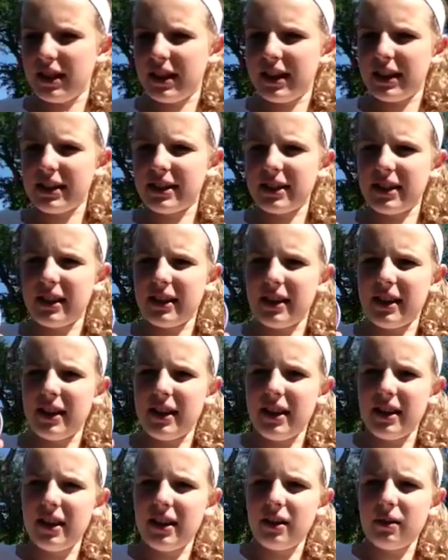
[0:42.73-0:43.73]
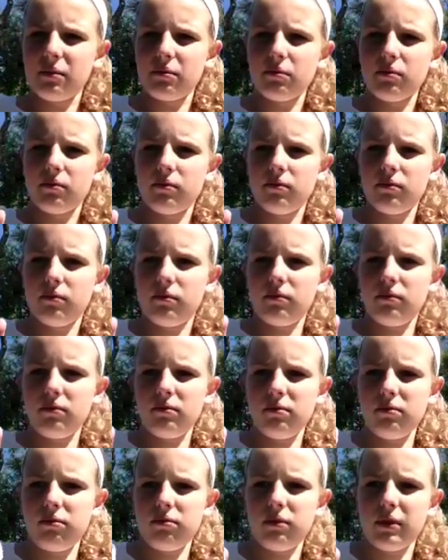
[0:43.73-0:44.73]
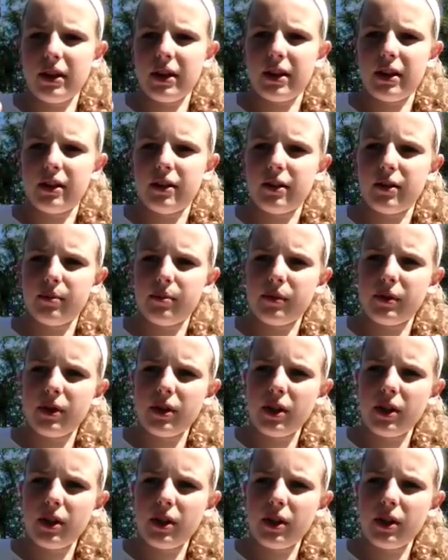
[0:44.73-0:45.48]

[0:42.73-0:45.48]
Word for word: Like, it's like. I hate him.